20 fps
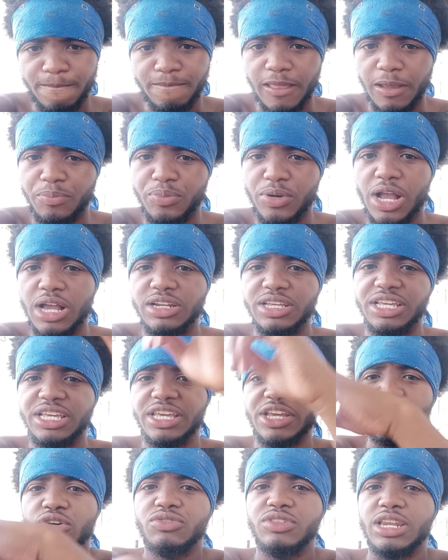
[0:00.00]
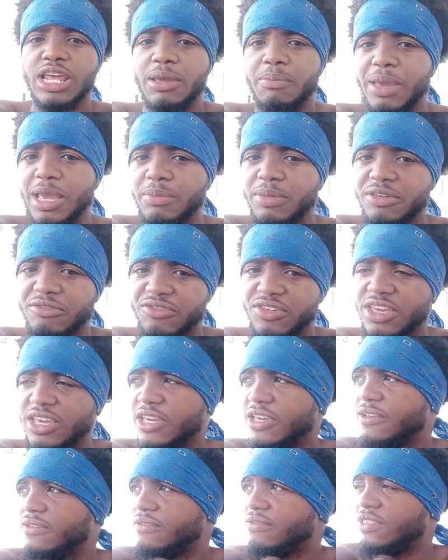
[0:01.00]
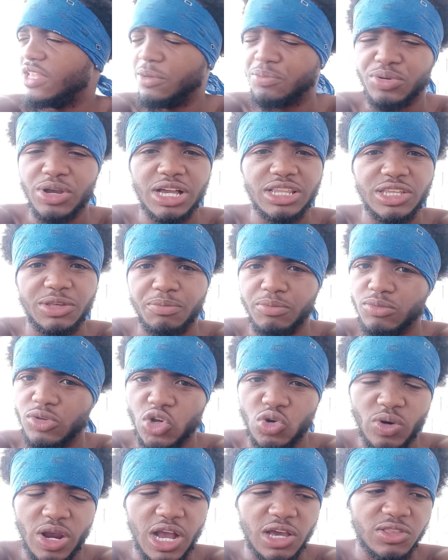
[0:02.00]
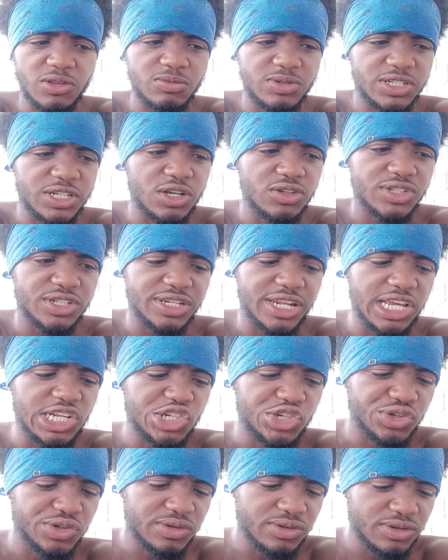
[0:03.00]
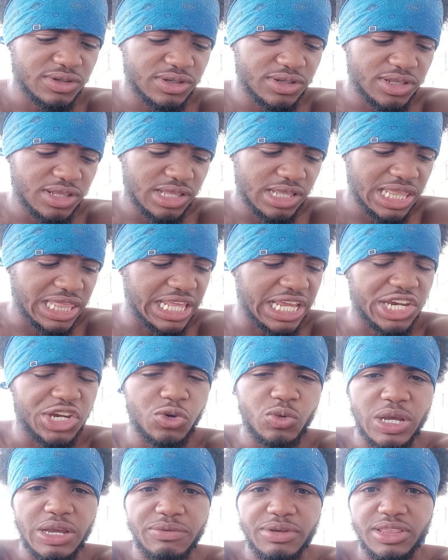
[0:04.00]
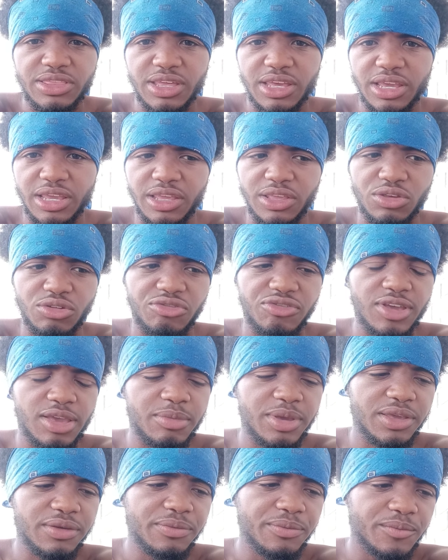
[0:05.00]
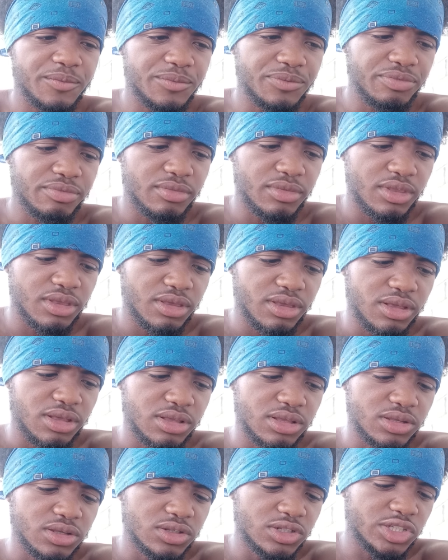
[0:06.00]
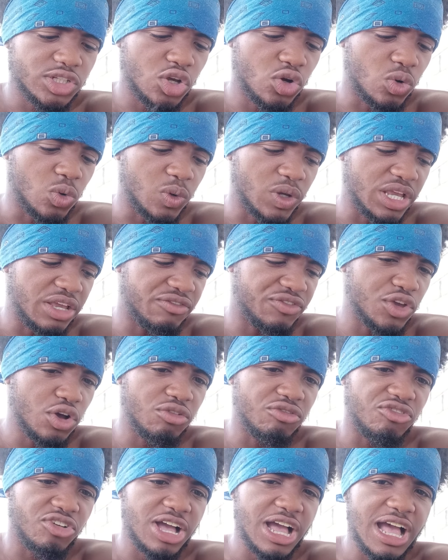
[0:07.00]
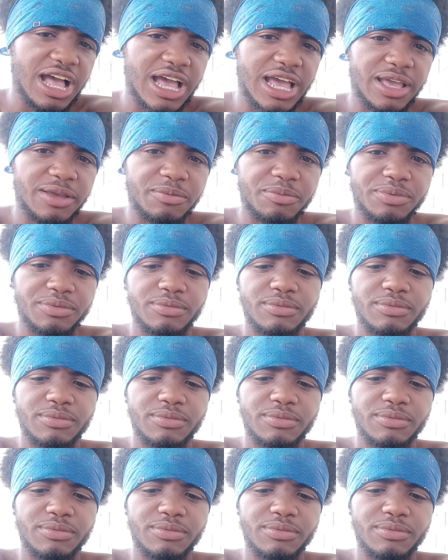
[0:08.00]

They probably eat healthy. They may be vegan. They probably ground themselves in nature. They do everything. You feel me? So if your vibe